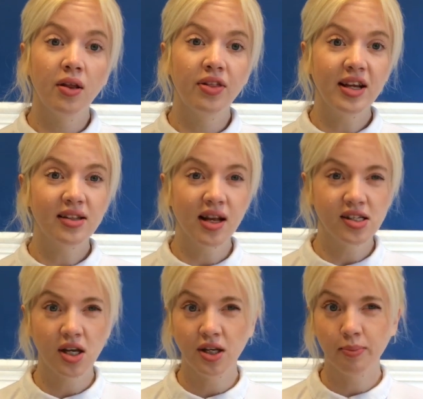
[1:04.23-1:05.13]
Things like
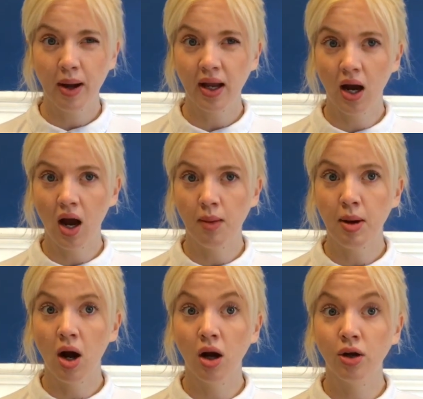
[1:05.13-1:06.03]
sodium bicarb
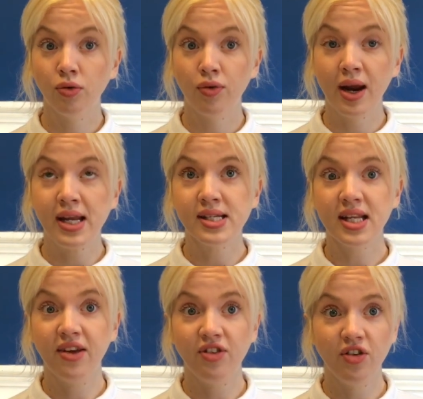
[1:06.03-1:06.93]
are great
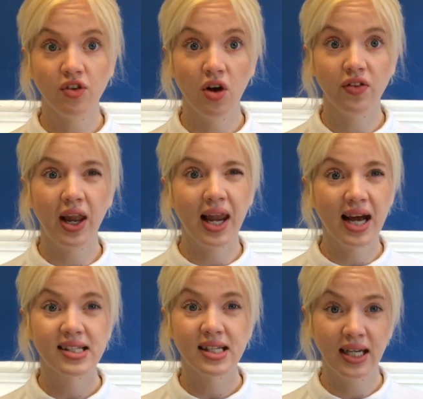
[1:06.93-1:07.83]
if you've got the
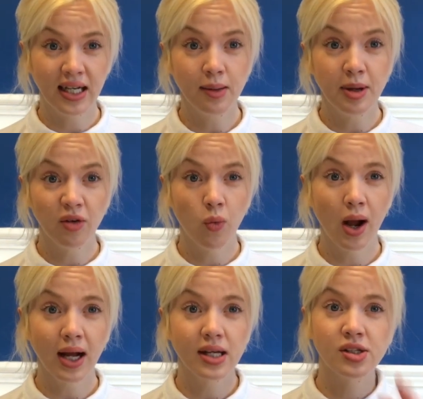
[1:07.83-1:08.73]
last little bit of
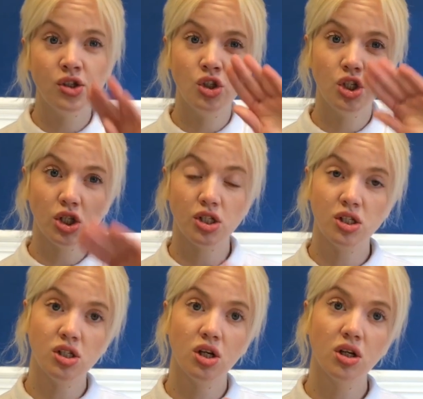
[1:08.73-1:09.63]
wax
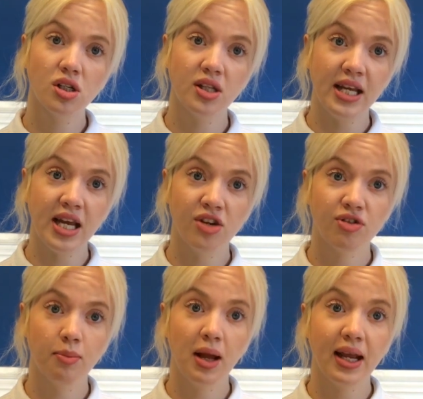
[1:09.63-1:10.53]
just stuck to the
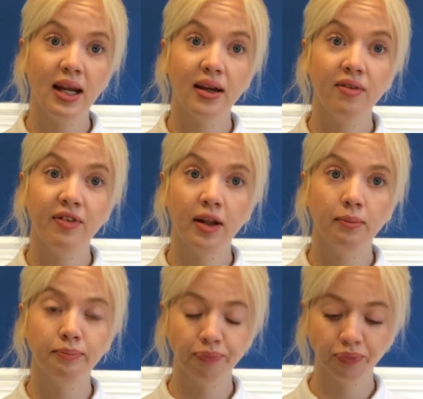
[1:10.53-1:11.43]
eardrum like a little
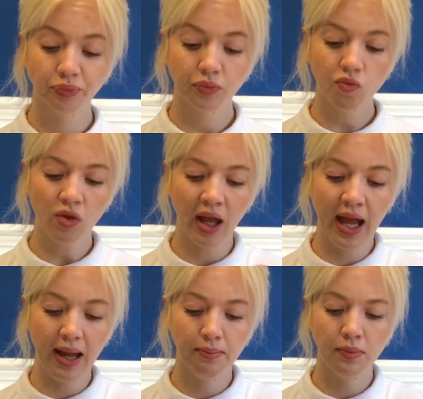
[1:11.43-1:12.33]

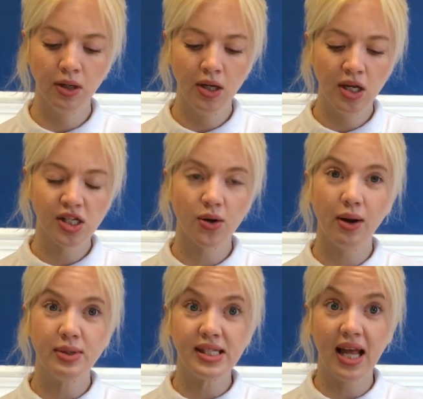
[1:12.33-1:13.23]
film. So I
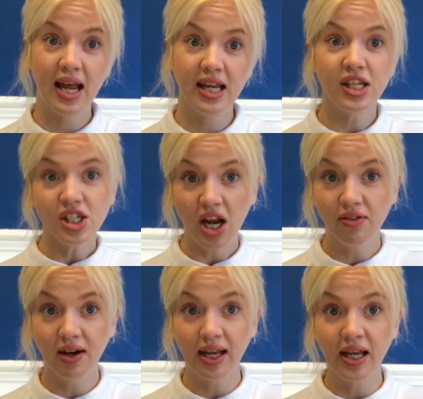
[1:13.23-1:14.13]
would say
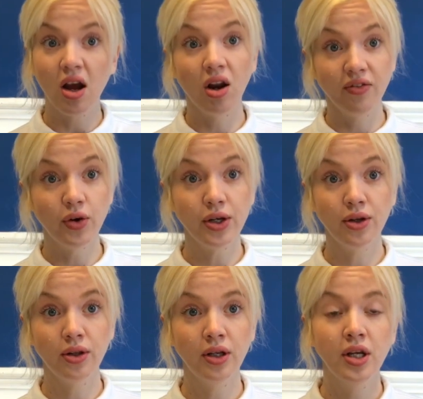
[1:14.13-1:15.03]
generally olive
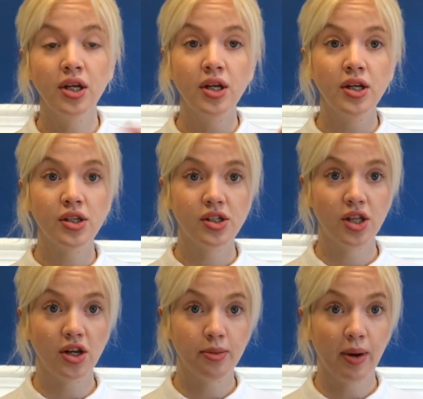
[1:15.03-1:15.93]
oil,
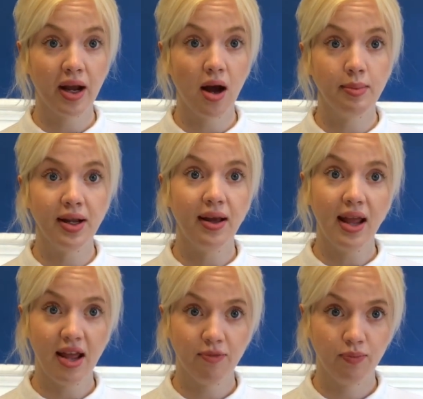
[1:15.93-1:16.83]
sodium bicarbonate
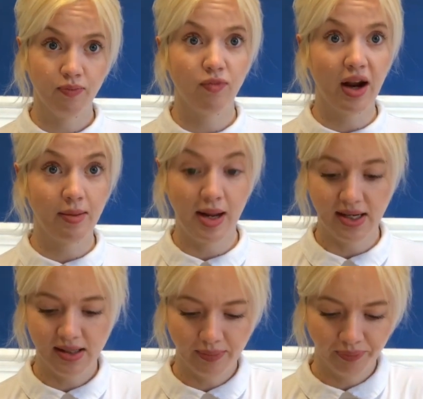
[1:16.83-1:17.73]
if
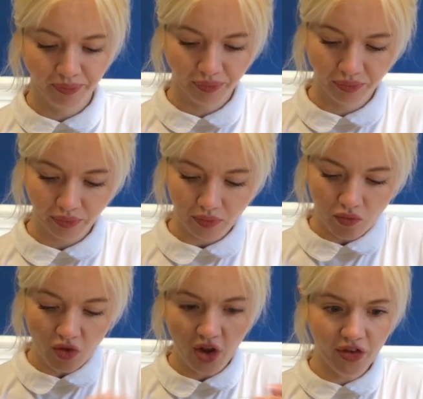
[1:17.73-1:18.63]
recommended.
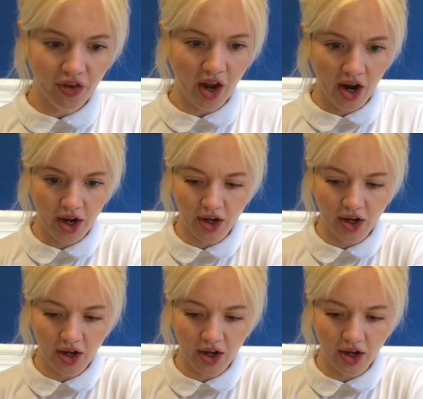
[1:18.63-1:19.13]
So